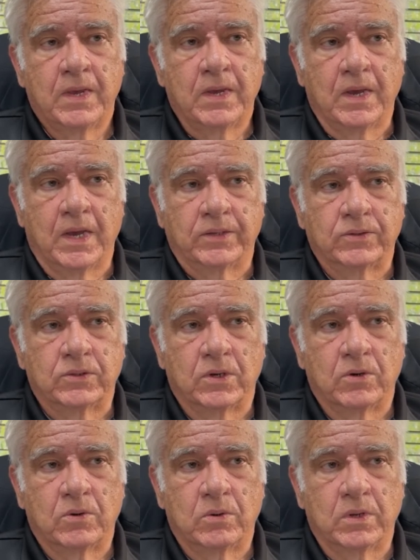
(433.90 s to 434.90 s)
and
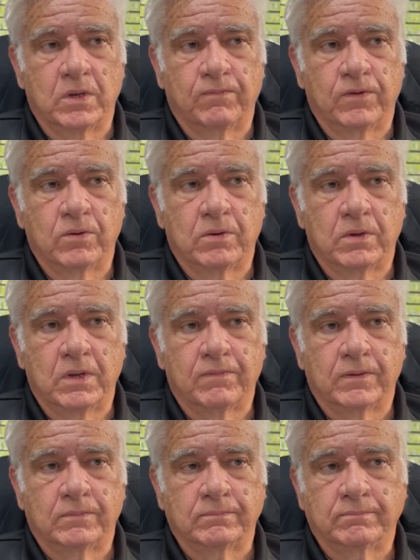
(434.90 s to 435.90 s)
so if you could
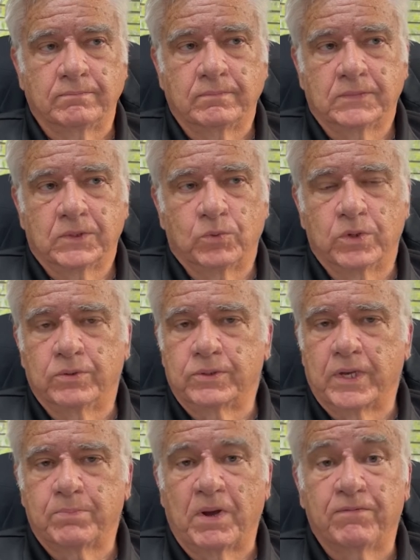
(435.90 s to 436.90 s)
even reduce
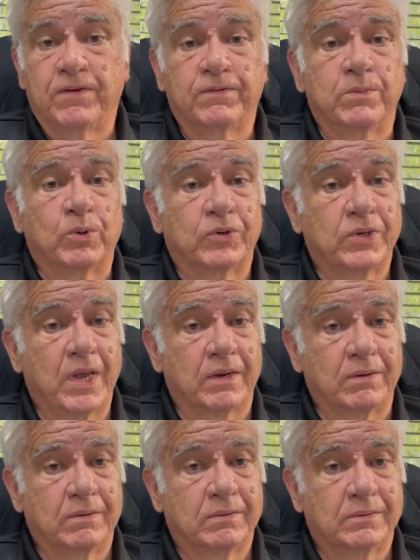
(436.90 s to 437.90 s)
that by
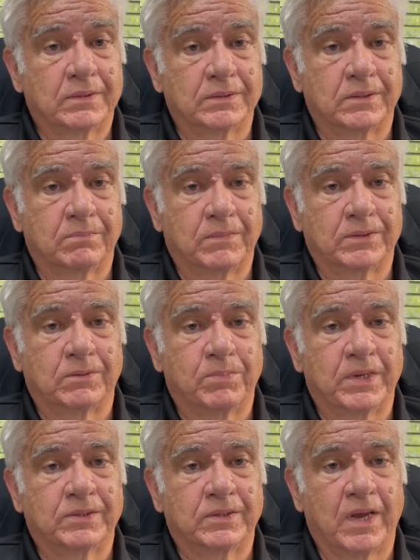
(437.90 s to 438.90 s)
50%, that's a
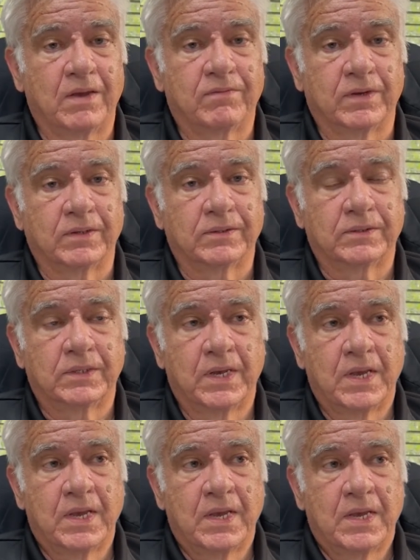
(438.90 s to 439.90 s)
big savings.
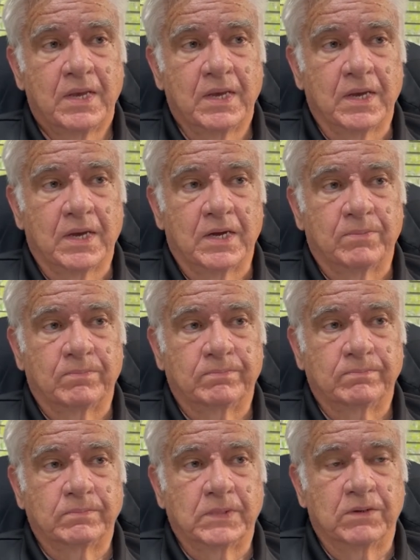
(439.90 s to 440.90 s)

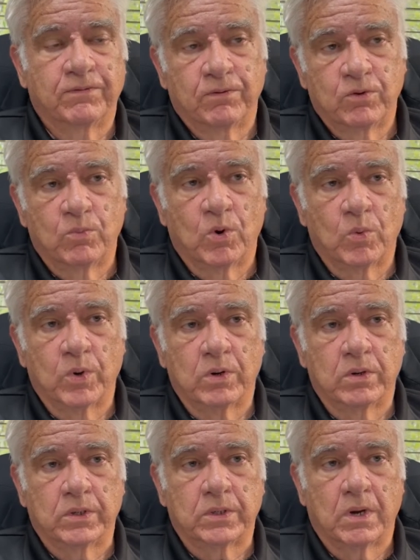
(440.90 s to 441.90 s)
And furthermore, we're
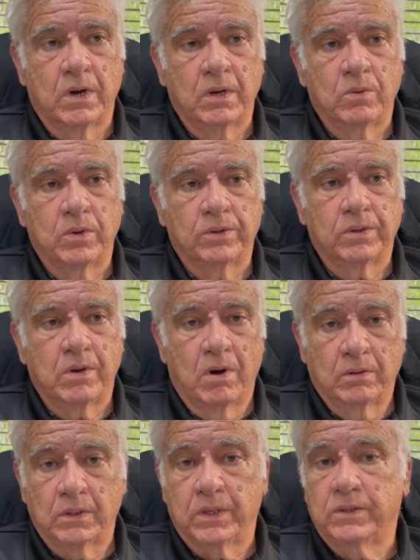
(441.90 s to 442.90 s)
going to talk with
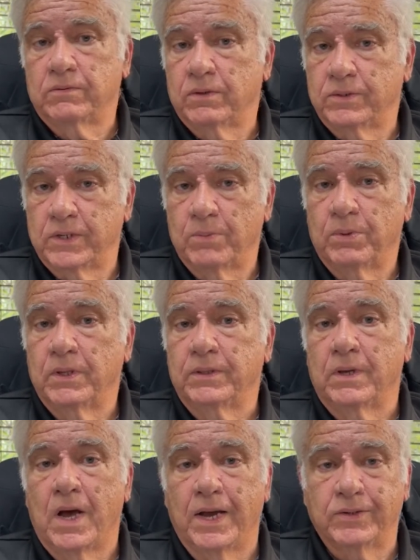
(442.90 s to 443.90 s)
colleagues, for example, at
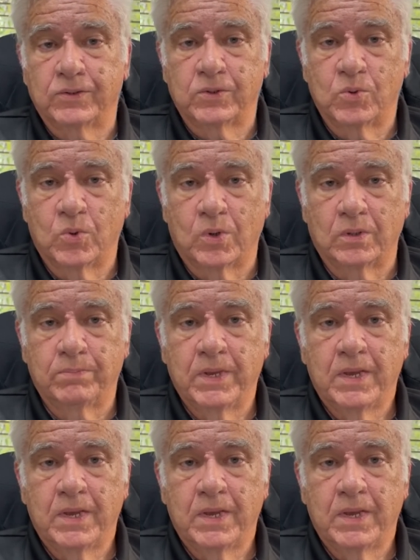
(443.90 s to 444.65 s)
the high school,